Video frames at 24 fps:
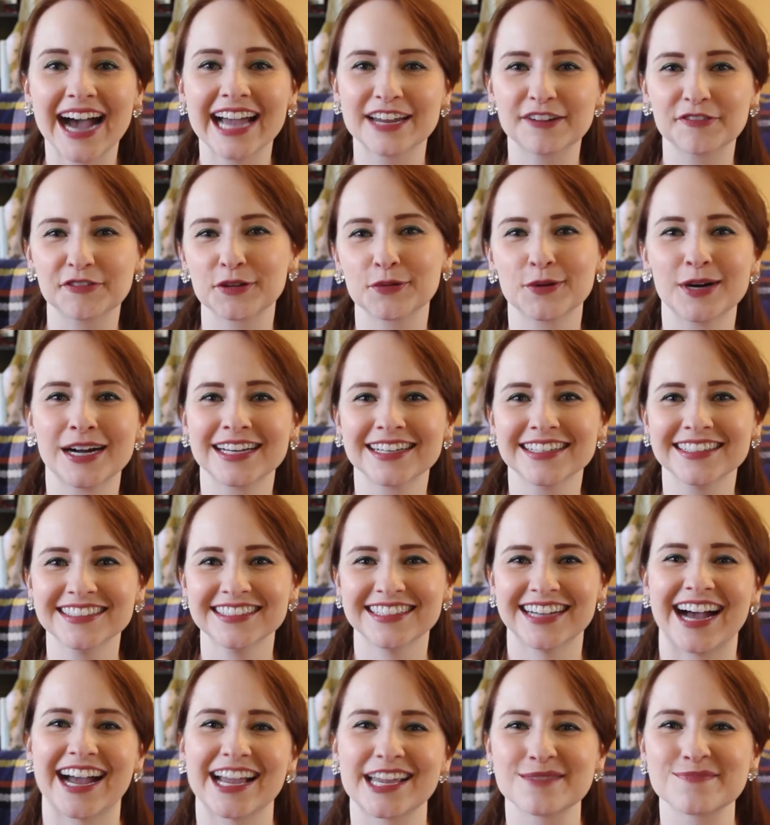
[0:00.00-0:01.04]
Hi, everyone.
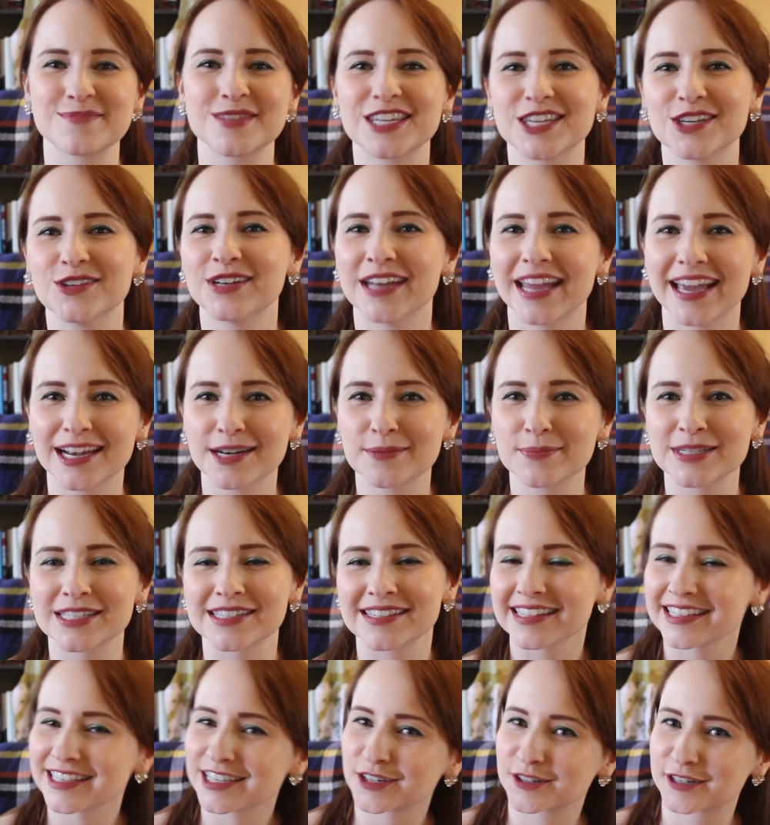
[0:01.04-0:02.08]
I am the
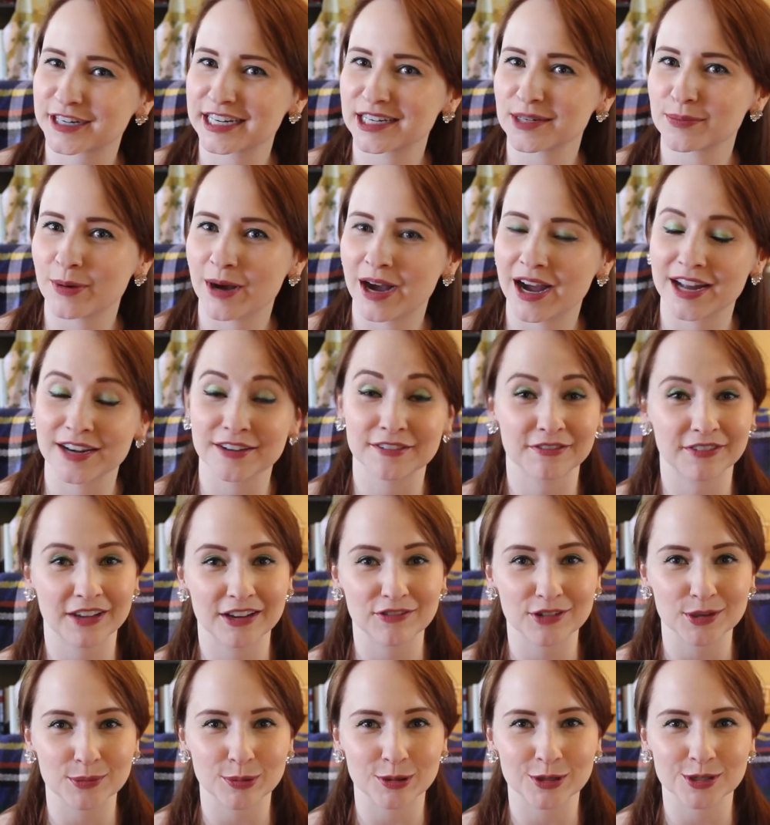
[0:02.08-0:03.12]
unanimously agreed upon
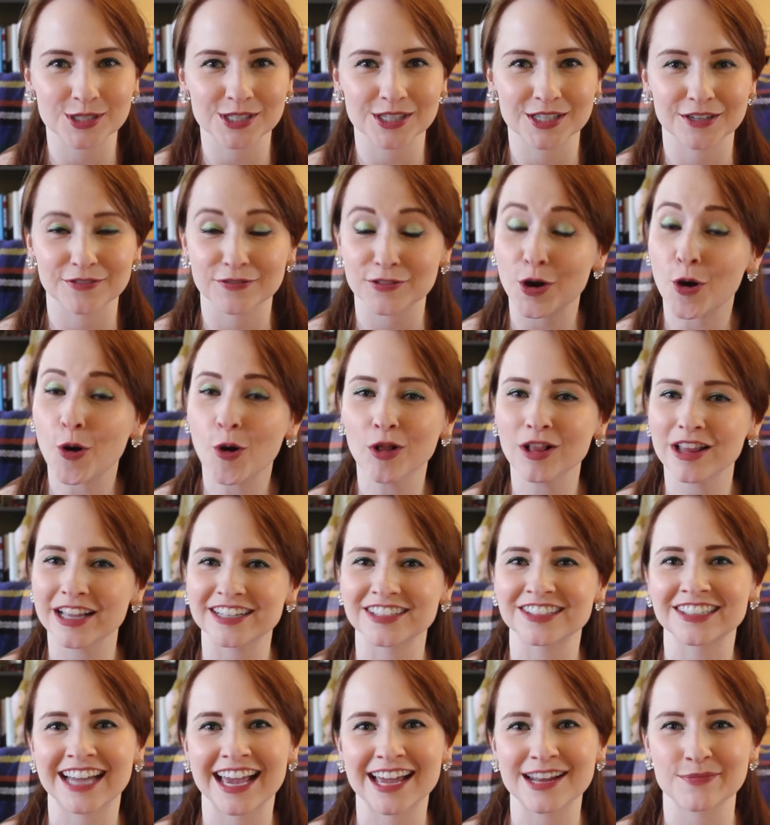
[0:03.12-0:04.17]
favorite person of the whole
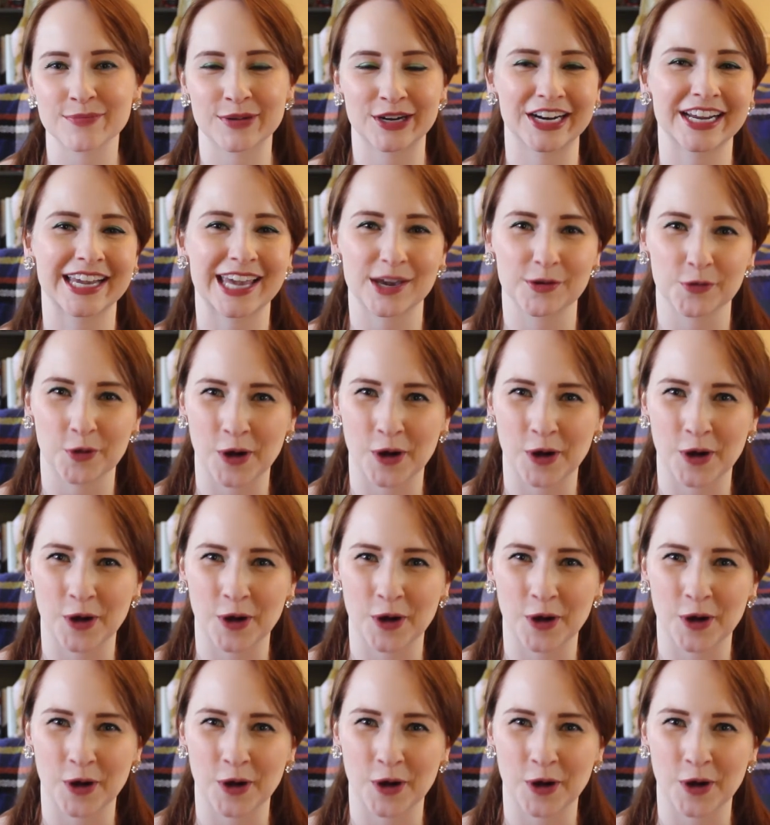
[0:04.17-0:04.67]
internet, Mary-Kate